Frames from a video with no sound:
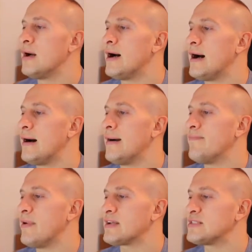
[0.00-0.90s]
Like
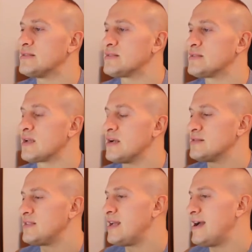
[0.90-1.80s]
I said, let's
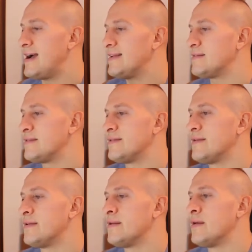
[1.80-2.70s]
discuss that.
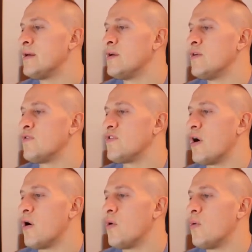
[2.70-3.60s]

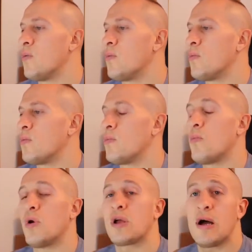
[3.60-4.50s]
So,
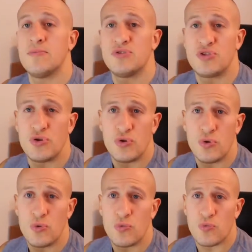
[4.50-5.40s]
when it comes
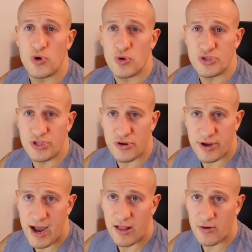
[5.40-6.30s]
to reducing your
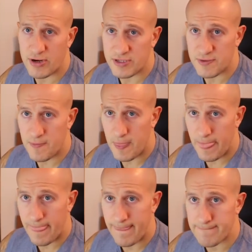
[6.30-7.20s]
calories,
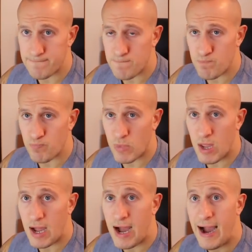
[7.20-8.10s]

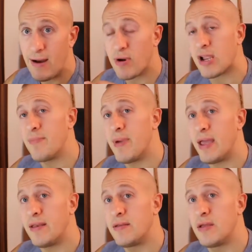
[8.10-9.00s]
I
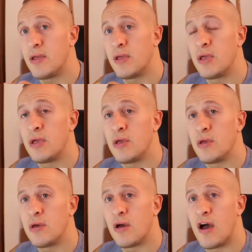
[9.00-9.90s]
recommend
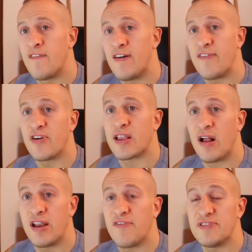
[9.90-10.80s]
a 500
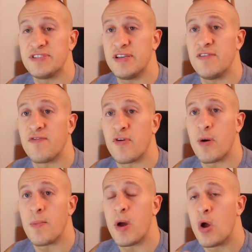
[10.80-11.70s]
calorie deficit
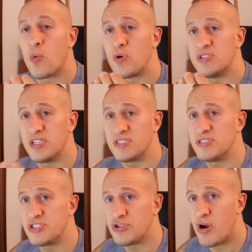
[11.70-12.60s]
from
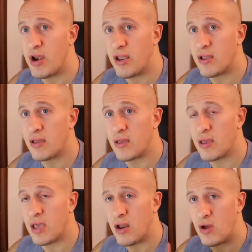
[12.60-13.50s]
resistance training
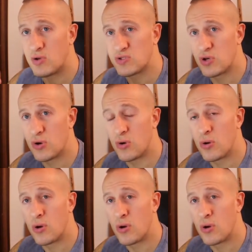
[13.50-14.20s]
and also